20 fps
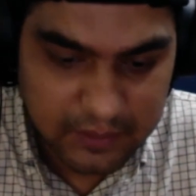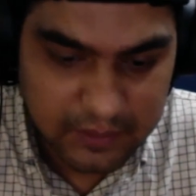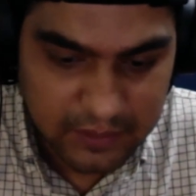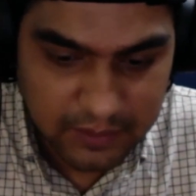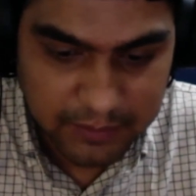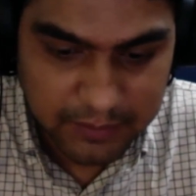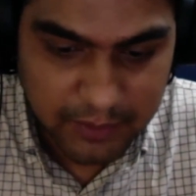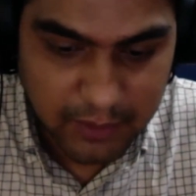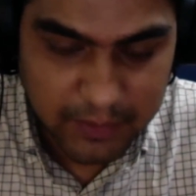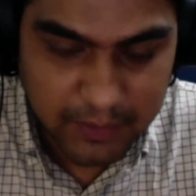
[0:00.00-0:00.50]

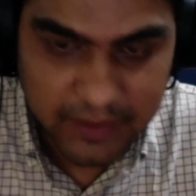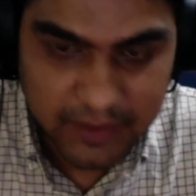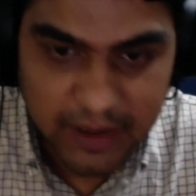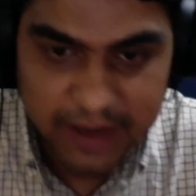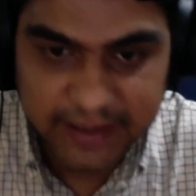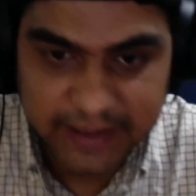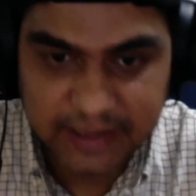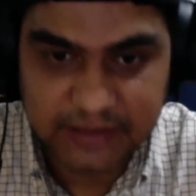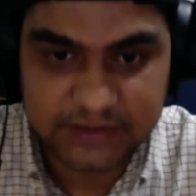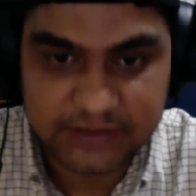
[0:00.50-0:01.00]
proper
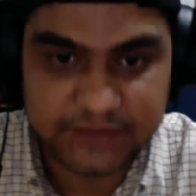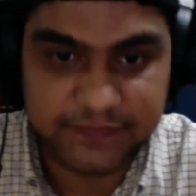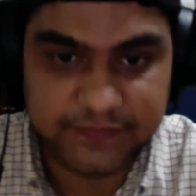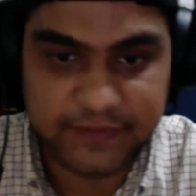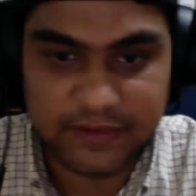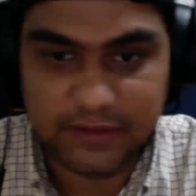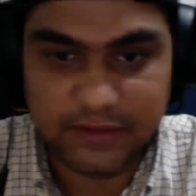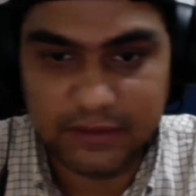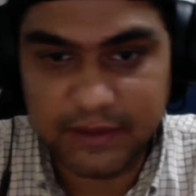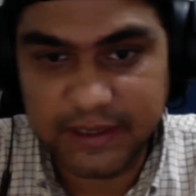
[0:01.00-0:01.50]
guidance
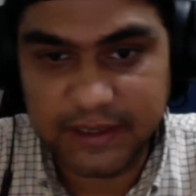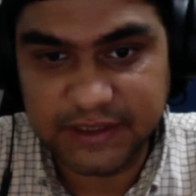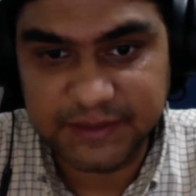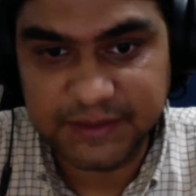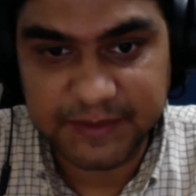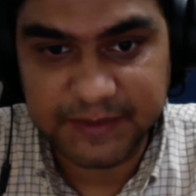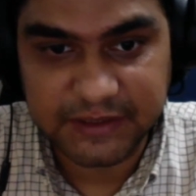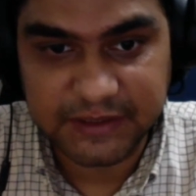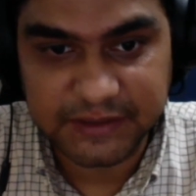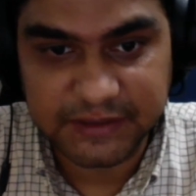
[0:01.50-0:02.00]
with
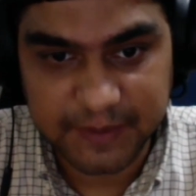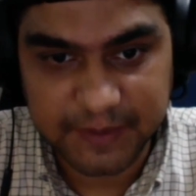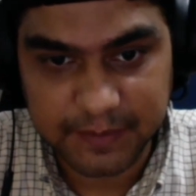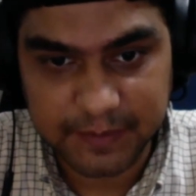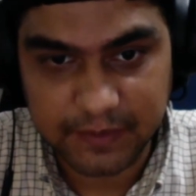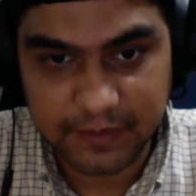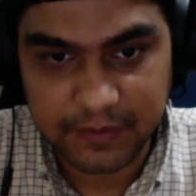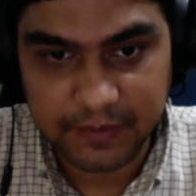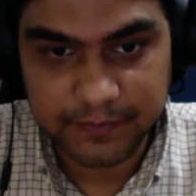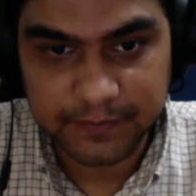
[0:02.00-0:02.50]
experienced
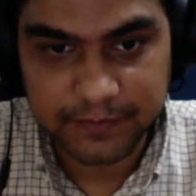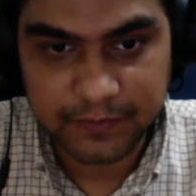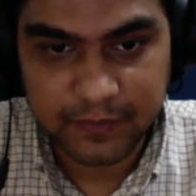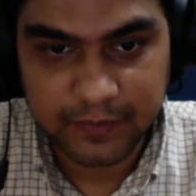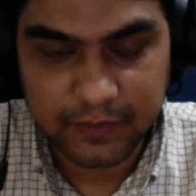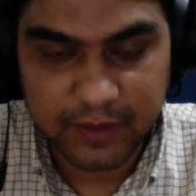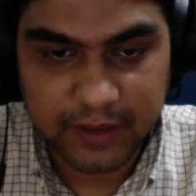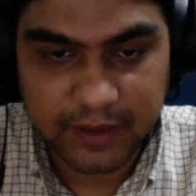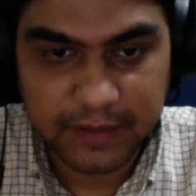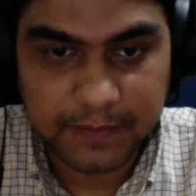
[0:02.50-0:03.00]
people,
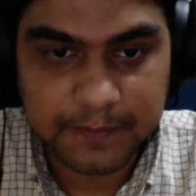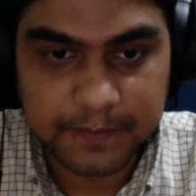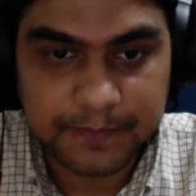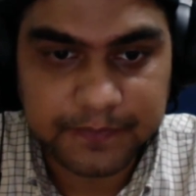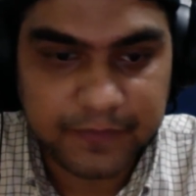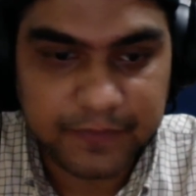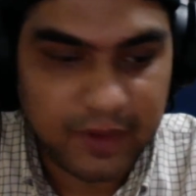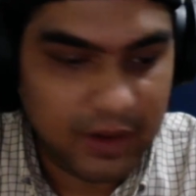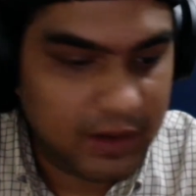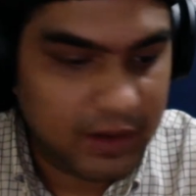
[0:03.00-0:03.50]
right?
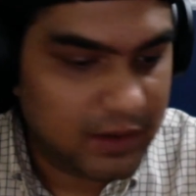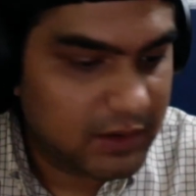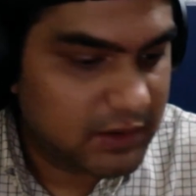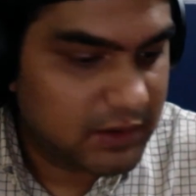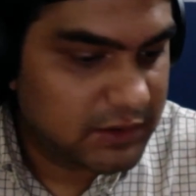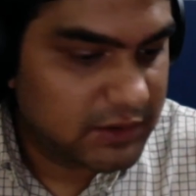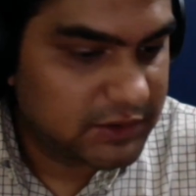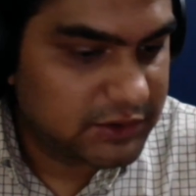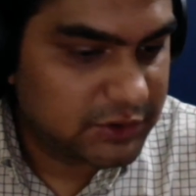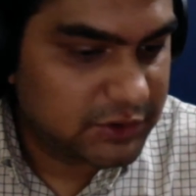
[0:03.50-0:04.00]

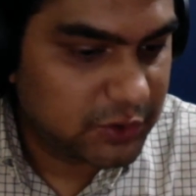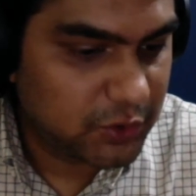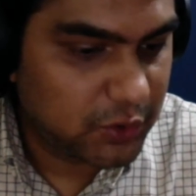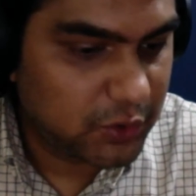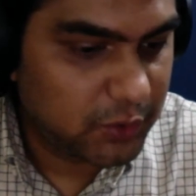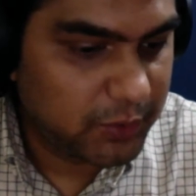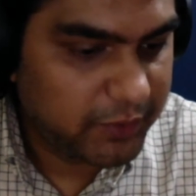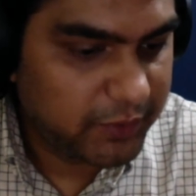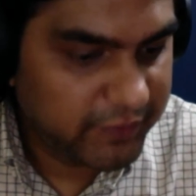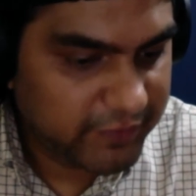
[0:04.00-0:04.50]
So
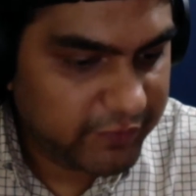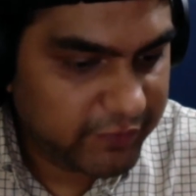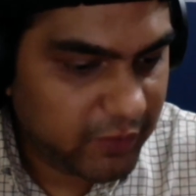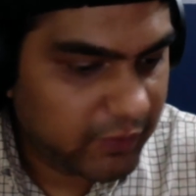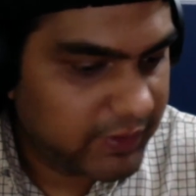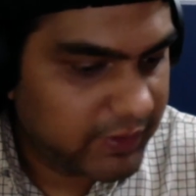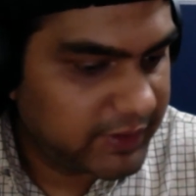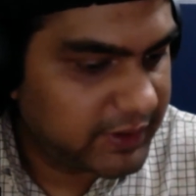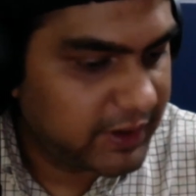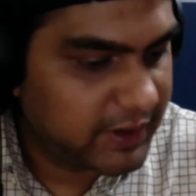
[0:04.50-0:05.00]
moving
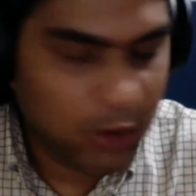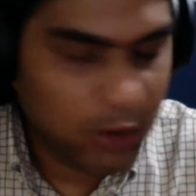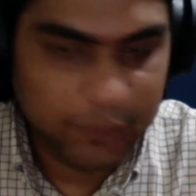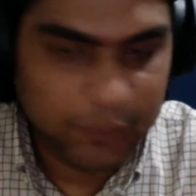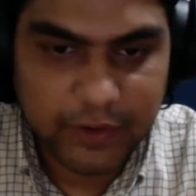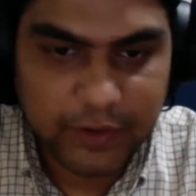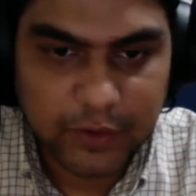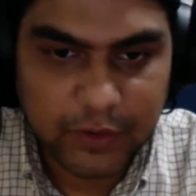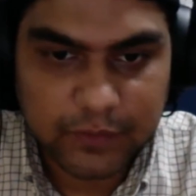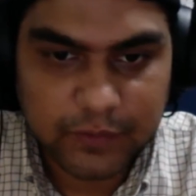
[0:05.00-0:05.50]
forward, now we
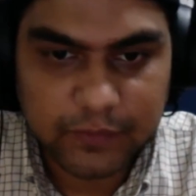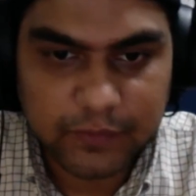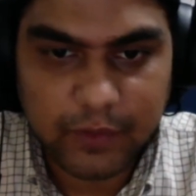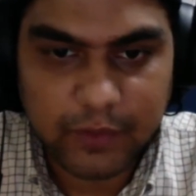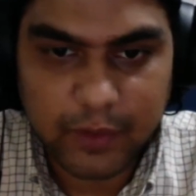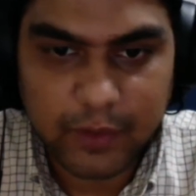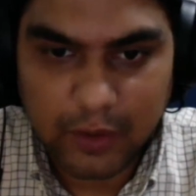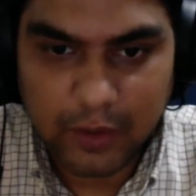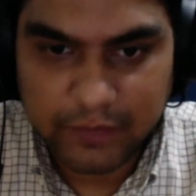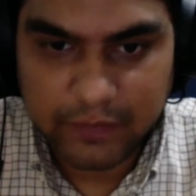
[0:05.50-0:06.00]
know
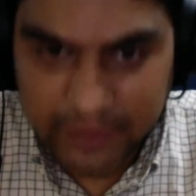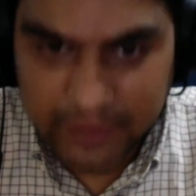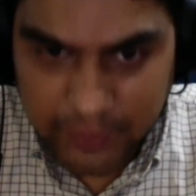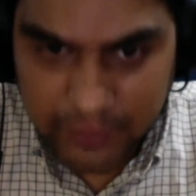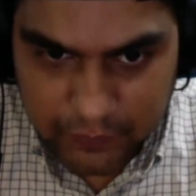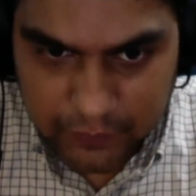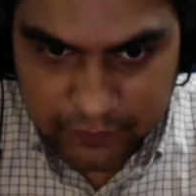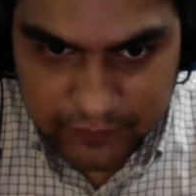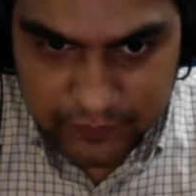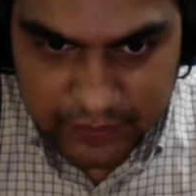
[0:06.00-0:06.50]
what all we
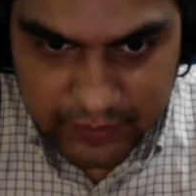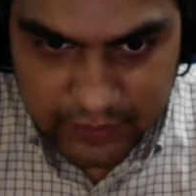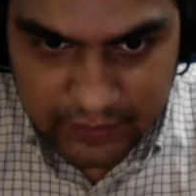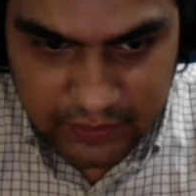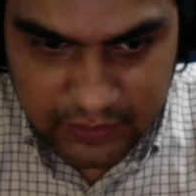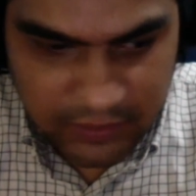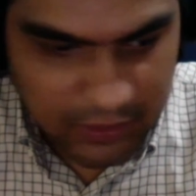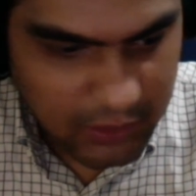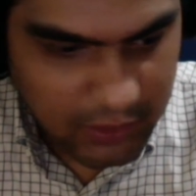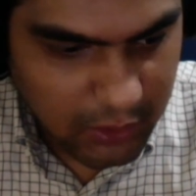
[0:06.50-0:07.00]

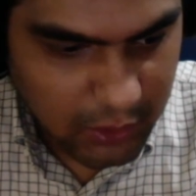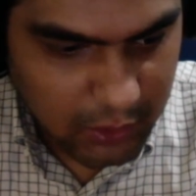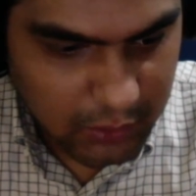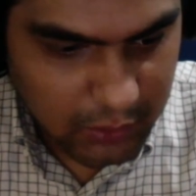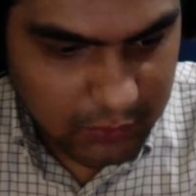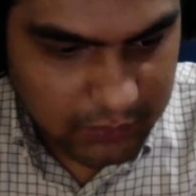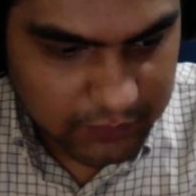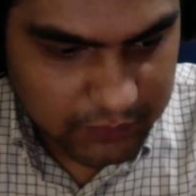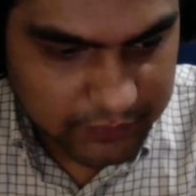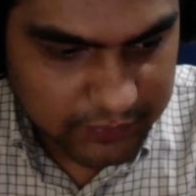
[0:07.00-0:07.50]

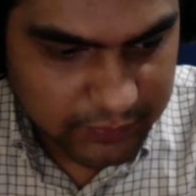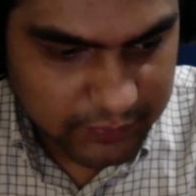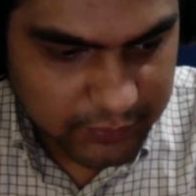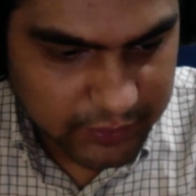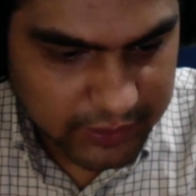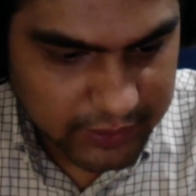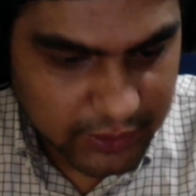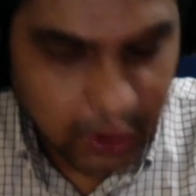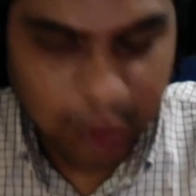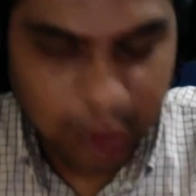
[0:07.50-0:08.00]
would
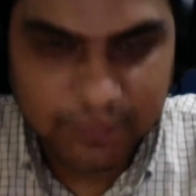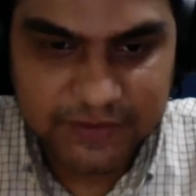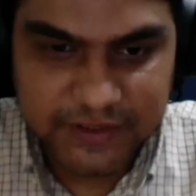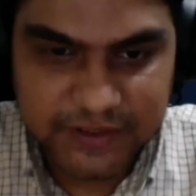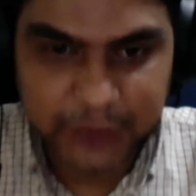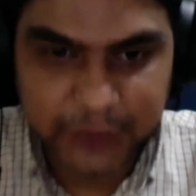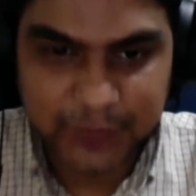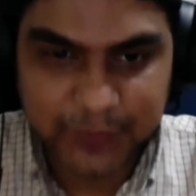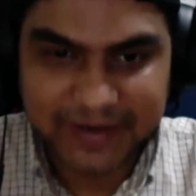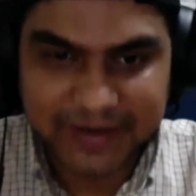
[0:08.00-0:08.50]
need. Obviously
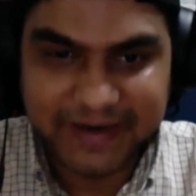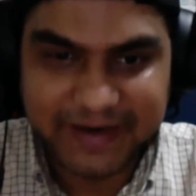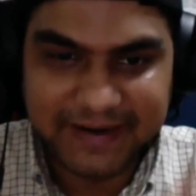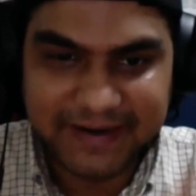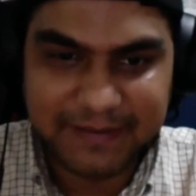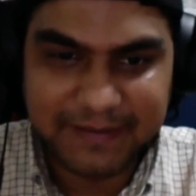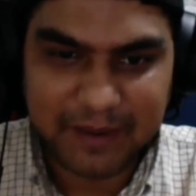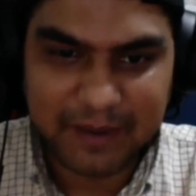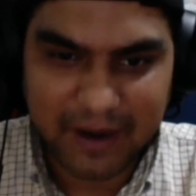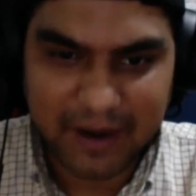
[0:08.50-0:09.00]
you will need a
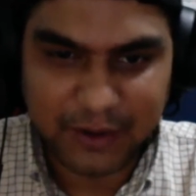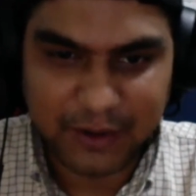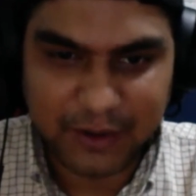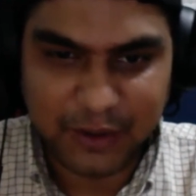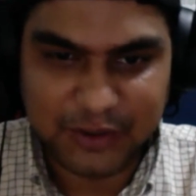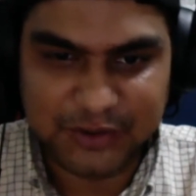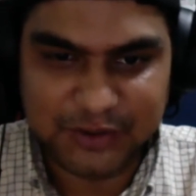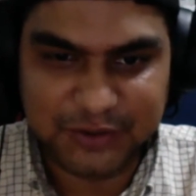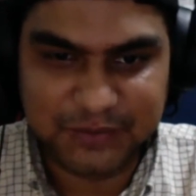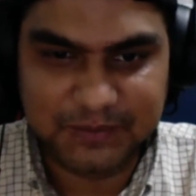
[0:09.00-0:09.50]
plant
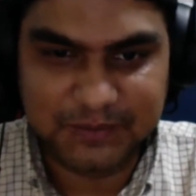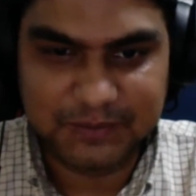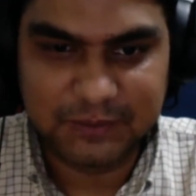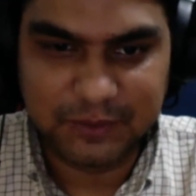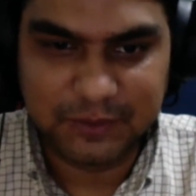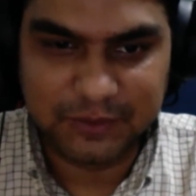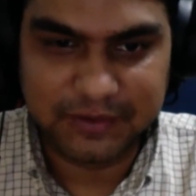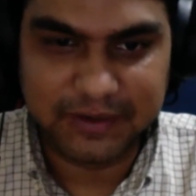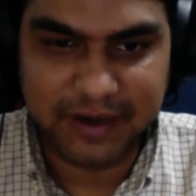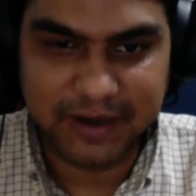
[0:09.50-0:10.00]
also to
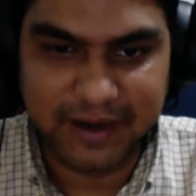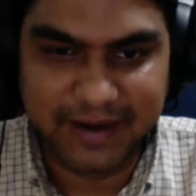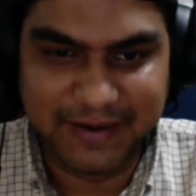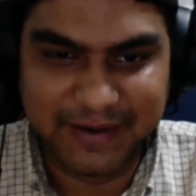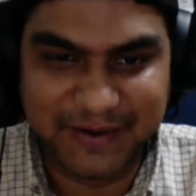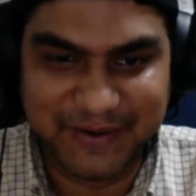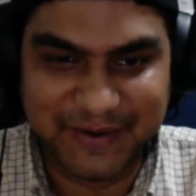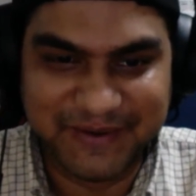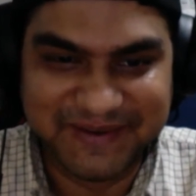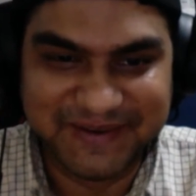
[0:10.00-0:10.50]
try it
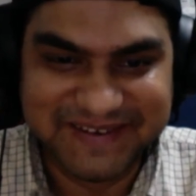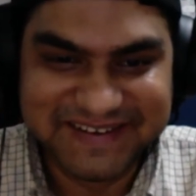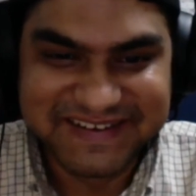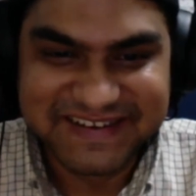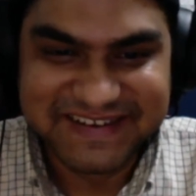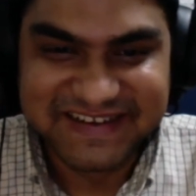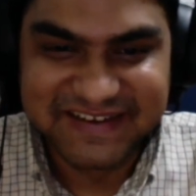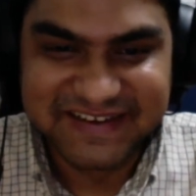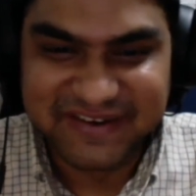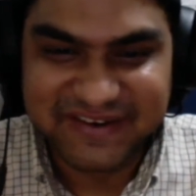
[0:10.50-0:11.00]
out.
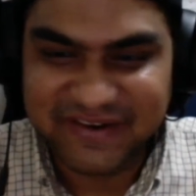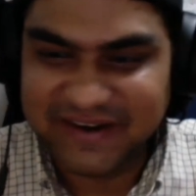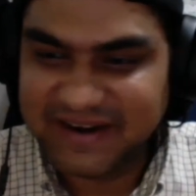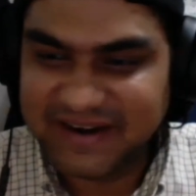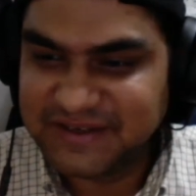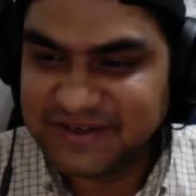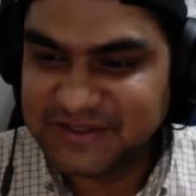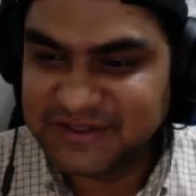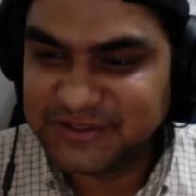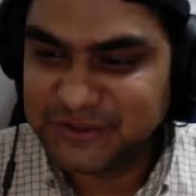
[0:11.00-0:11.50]
All right,
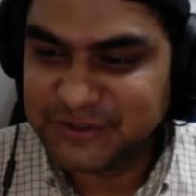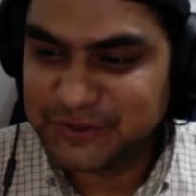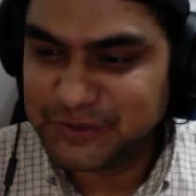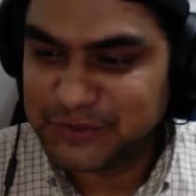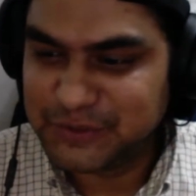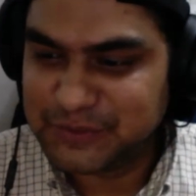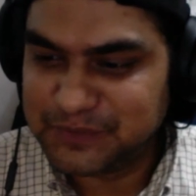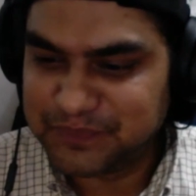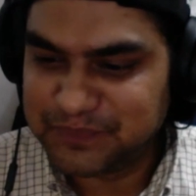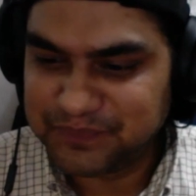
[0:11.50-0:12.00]

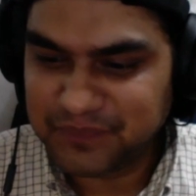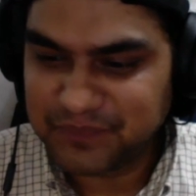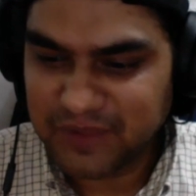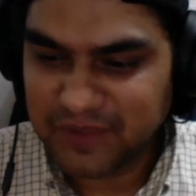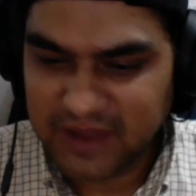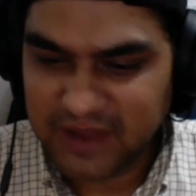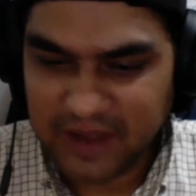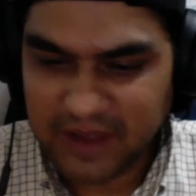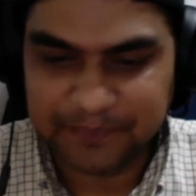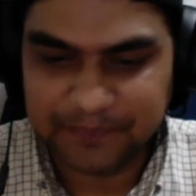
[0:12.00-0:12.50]
so
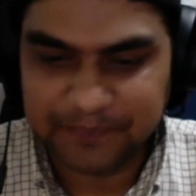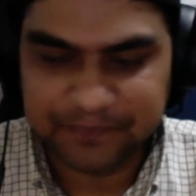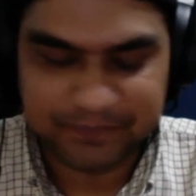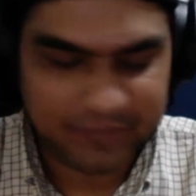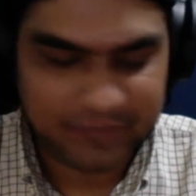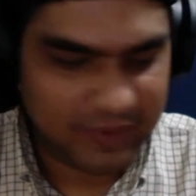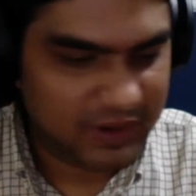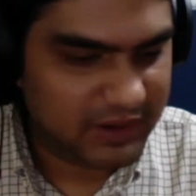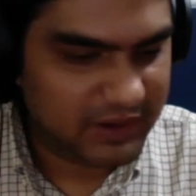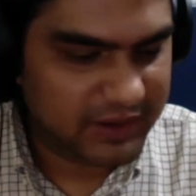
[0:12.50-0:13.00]
yeah,
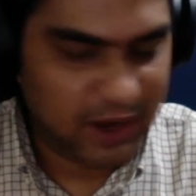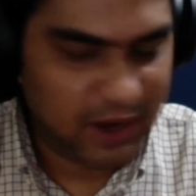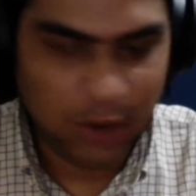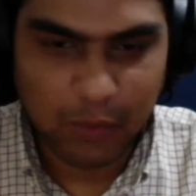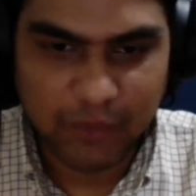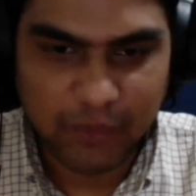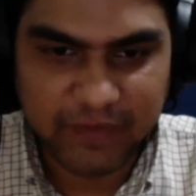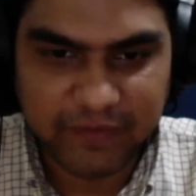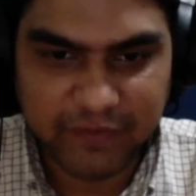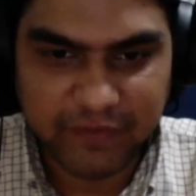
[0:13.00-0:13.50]
now
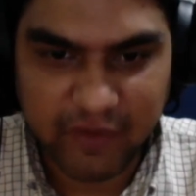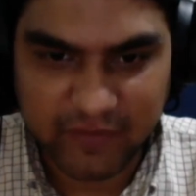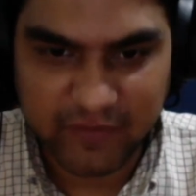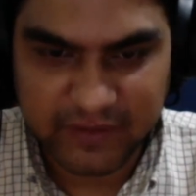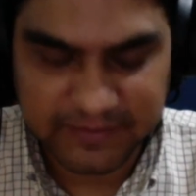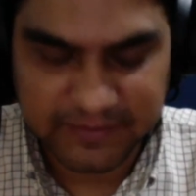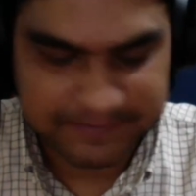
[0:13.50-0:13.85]
moving forward